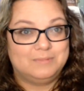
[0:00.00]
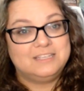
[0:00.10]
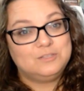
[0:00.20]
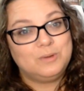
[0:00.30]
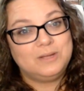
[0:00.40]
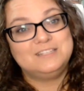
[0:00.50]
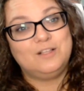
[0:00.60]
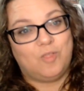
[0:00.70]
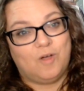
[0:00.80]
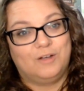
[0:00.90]
This one is a
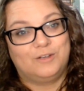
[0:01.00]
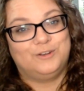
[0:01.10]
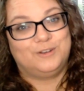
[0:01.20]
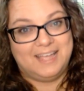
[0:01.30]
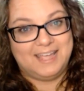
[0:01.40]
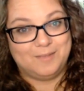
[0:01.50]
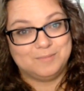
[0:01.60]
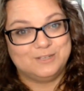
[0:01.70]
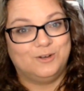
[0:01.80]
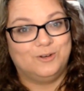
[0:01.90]
longer game,
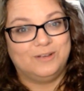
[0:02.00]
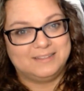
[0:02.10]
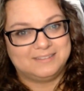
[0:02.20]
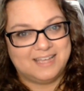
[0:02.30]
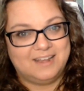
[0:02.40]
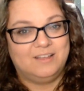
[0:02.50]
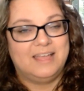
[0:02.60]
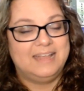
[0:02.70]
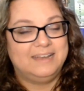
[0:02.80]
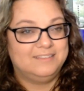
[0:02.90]
so it kind of
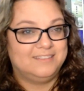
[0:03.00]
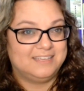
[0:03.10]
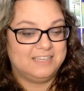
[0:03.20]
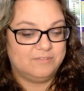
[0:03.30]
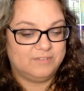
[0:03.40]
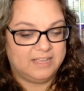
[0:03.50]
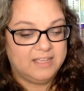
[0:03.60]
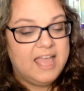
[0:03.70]
ended the evening.